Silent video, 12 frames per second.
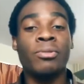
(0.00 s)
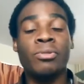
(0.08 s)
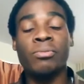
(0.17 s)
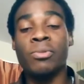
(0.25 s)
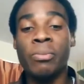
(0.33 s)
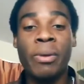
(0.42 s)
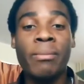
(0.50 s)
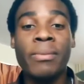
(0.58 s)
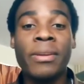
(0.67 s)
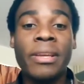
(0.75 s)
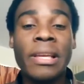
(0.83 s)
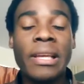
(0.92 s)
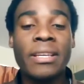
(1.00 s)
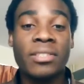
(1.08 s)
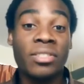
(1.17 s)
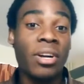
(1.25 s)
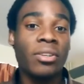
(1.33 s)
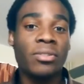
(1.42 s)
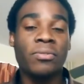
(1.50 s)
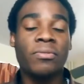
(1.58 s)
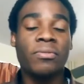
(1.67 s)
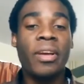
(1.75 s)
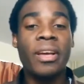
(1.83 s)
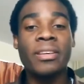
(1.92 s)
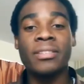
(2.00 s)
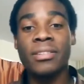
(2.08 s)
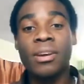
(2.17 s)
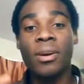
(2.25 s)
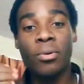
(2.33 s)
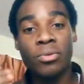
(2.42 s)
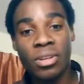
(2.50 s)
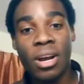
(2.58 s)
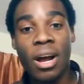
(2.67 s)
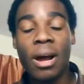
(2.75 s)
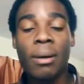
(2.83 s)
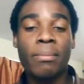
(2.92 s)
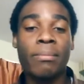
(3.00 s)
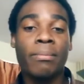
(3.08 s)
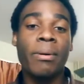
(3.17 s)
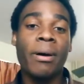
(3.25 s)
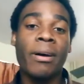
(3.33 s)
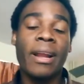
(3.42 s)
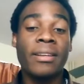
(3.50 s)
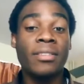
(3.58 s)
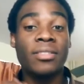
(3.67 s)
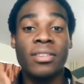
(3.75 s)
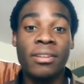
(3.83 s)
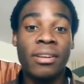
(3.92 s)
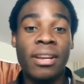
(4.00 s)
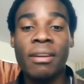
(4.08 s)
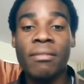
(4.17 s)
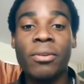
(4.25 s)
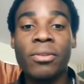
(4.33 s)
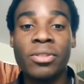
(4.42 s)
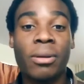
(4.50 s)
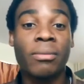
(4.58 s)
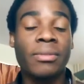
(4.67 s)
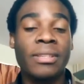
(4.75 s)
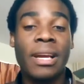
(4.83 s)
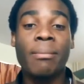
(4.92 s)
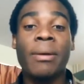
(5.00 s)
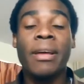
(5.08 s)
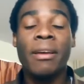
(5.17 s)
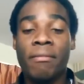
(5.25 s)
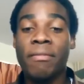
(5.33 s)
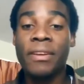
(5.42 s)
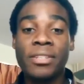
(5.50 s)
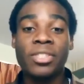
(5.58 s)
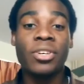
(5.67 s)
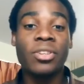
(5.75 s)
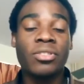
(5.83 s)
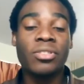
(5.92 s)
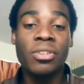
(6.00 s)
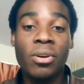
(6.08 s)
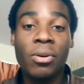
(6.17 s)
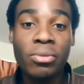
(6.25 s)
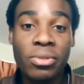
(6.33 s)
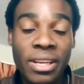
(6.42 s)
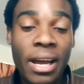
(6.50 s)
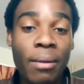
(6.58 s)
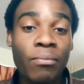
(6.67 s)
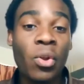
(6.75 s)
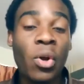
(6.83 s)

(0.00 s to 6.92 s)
you maybe start to things goes up, but at a certain level, sometimes things just slow down,